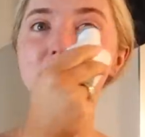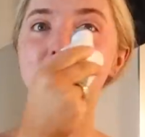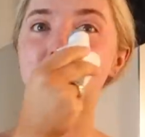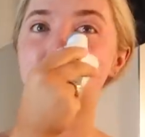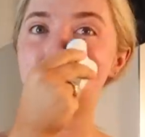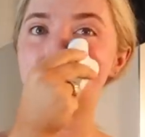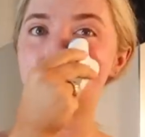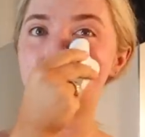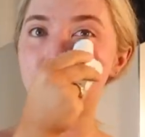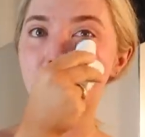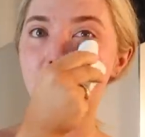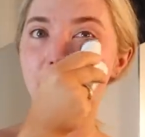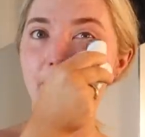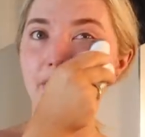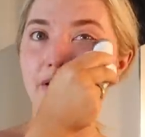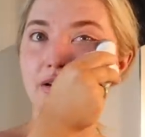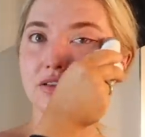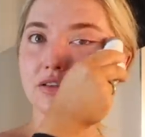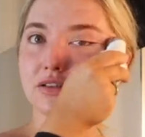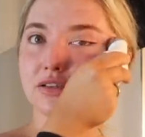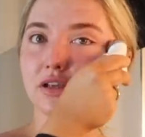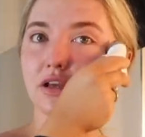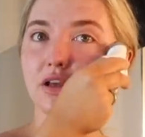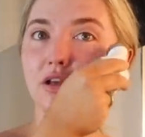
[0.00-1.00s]

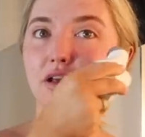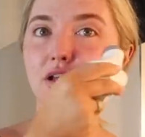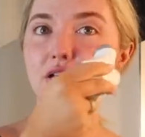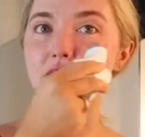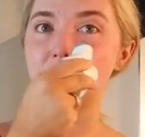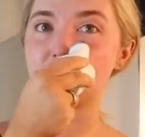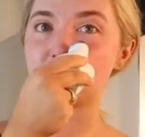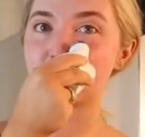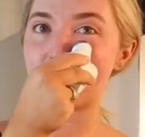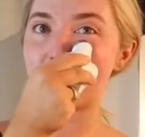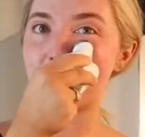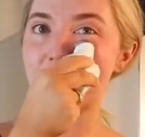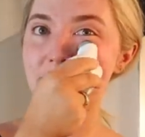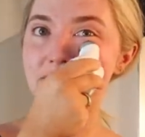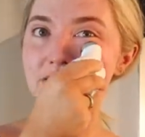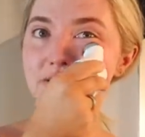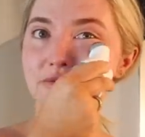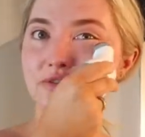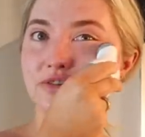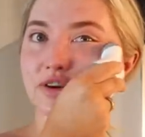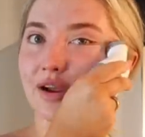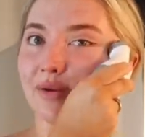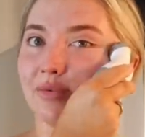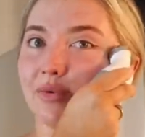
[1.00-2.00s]
Starbucks because it's right next to
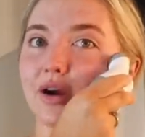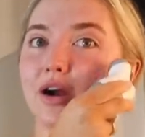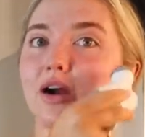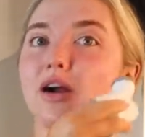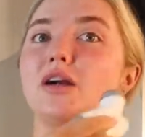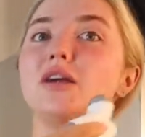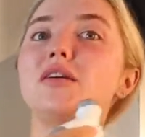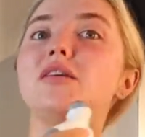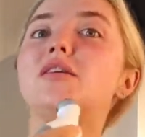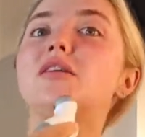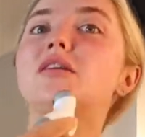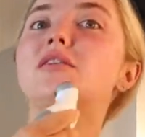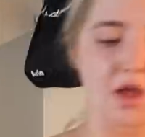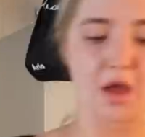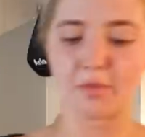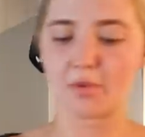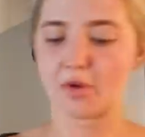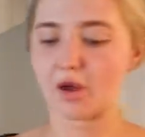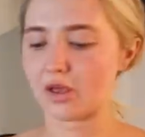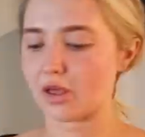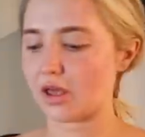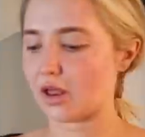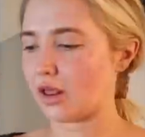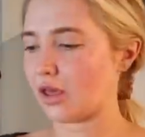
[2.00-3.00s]
Drybar. I'm
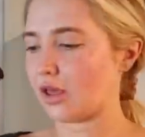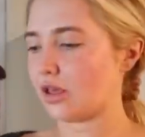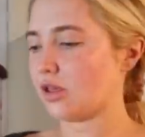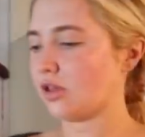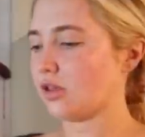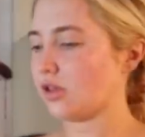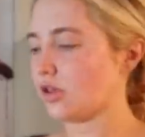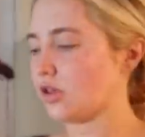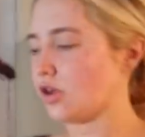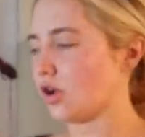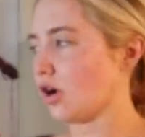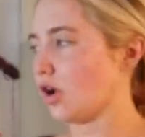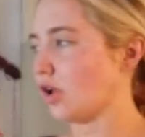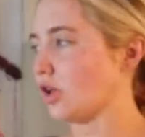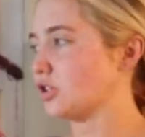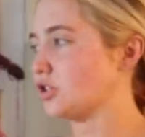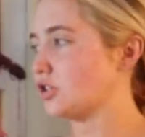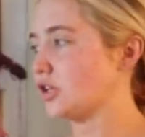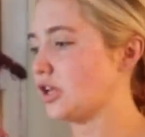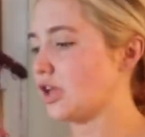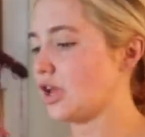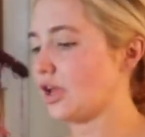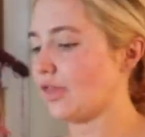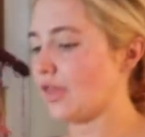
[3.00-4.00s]
not kidding.
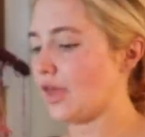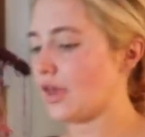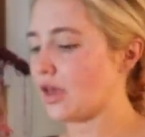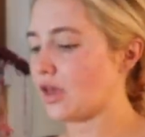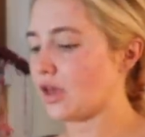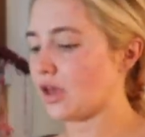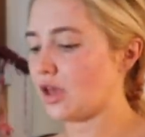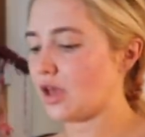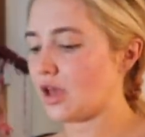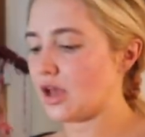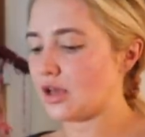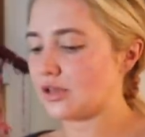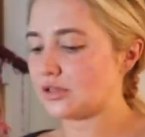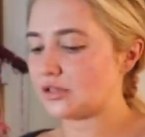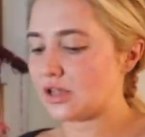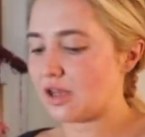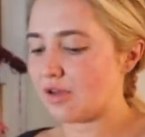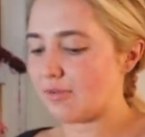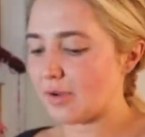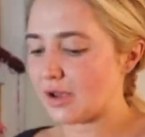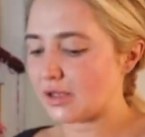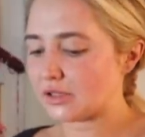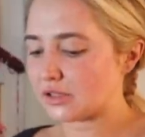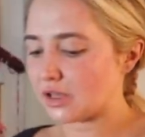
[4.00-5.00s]
Curology like has
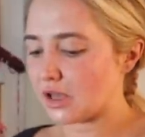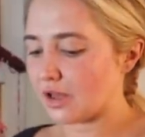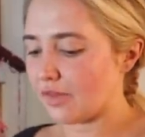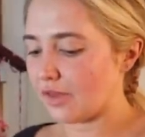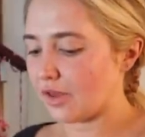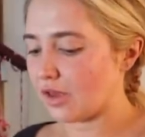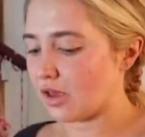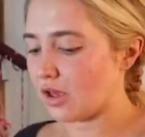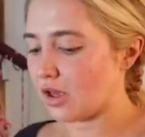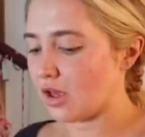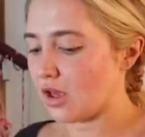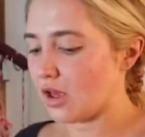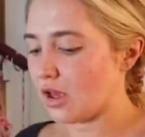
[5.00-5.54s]
saved my skin. Like